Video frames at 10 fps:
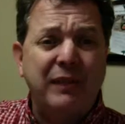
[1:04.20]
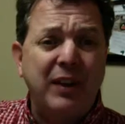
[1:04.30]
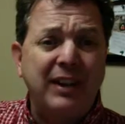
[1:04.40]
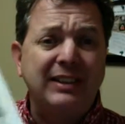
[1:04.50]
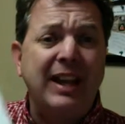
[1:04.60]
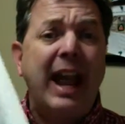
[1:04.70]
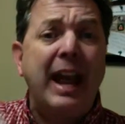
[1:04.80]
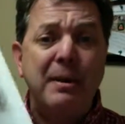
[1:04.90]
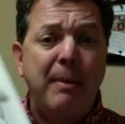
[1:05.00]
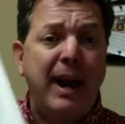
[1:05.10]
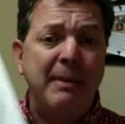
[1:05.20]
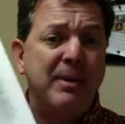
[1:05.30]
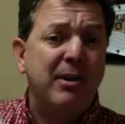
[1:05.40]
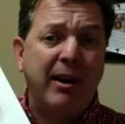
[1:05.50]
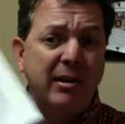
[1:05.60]
to feel like they had to buy it. It'd
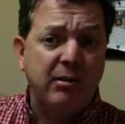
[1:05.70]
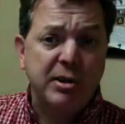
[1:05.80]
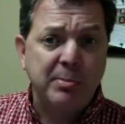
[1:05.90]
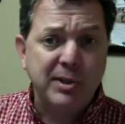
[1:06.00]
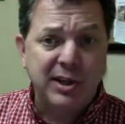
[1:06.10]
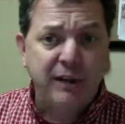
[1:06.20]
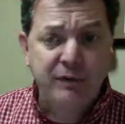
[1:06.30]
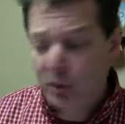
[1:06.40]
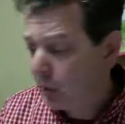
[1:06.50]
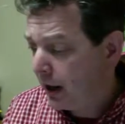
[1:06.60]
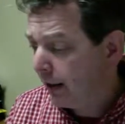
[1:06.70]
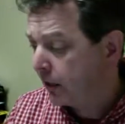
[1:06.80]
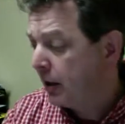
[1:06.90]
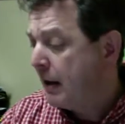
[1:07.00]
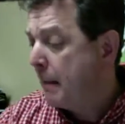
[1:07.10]
be a great Christmas gift or
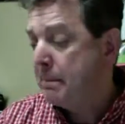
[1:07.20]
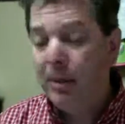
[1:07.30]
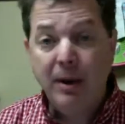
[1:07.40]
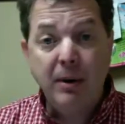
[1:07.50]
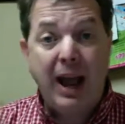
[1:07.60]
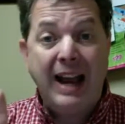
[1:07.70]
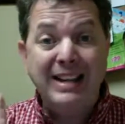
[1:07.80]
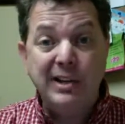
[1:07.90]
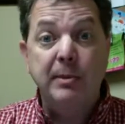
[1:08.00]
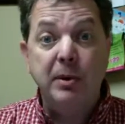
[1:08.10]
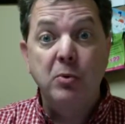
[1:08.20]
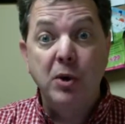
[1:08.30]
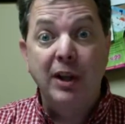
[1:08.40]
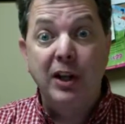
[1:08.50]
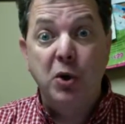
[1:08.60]
whatever. But I did something
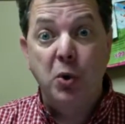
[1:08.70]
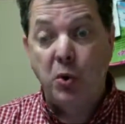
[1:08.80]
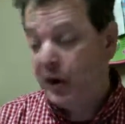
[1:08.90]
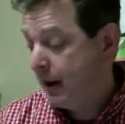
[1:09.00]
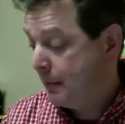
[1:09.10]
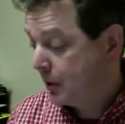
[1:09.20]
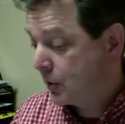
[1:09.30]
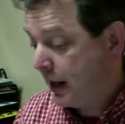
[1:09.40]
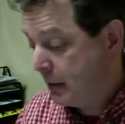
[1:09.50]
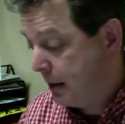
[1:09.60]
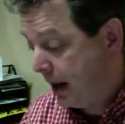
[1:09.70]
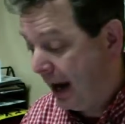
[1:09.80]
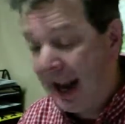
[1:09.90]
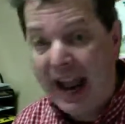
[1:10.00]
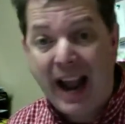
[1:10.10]
really cool, and I'm excited about it.
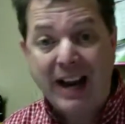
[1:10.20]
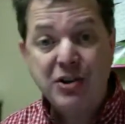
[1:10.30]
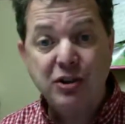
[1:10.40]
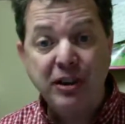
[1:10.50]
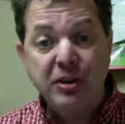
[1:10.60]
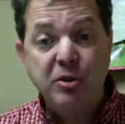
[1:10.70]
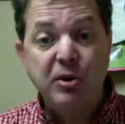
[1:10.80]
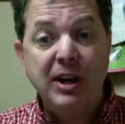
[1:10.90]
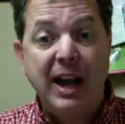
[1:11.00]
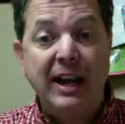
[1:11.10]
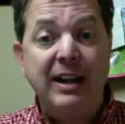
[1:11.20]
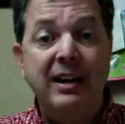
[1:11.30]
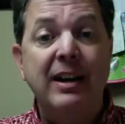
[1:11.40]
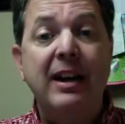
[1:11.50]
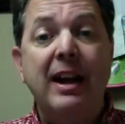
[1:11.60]
I actually created